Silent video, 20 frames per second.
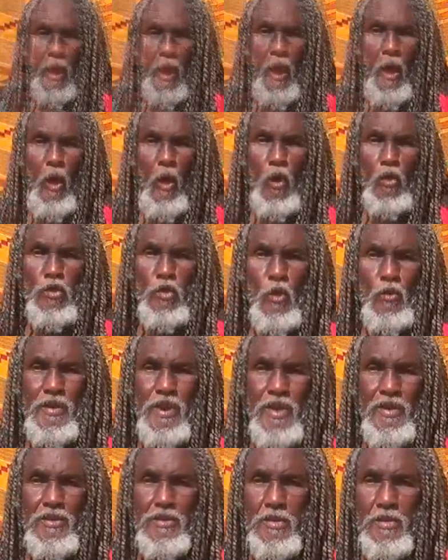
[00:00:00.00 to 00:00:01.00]
All
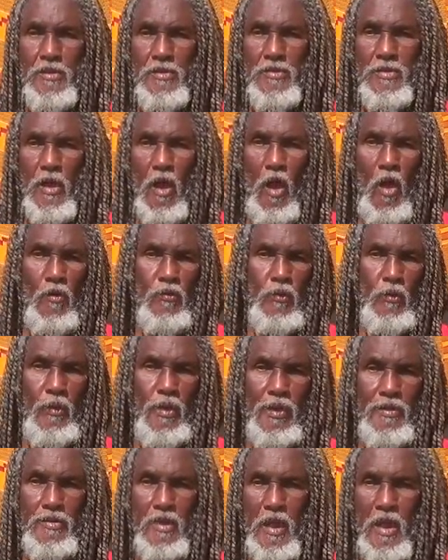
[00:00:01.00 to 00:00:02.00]
donations,
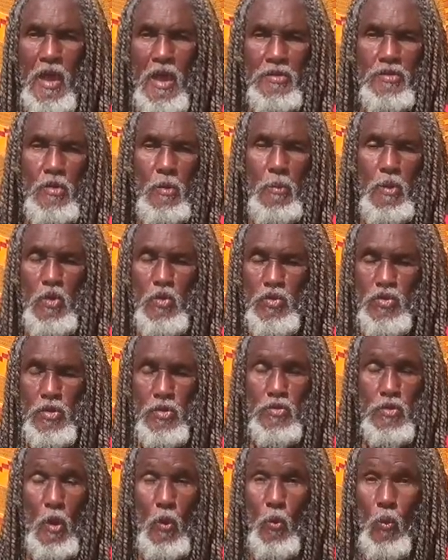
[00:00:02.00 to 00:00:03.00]
offerings, and
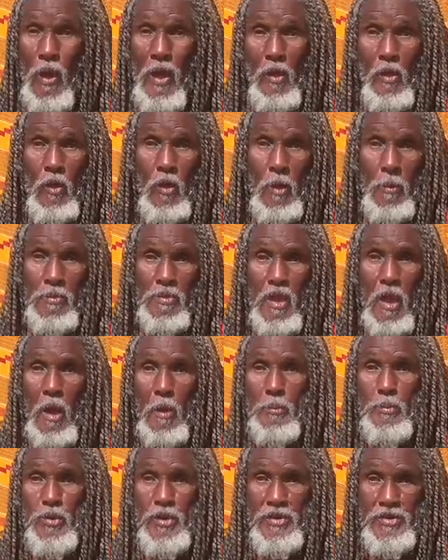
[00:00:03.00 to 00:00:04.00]
contributions are welcomed,
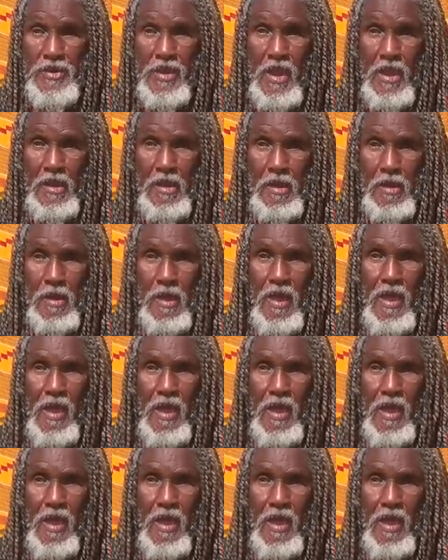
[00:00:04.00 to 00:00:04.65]
appreciated,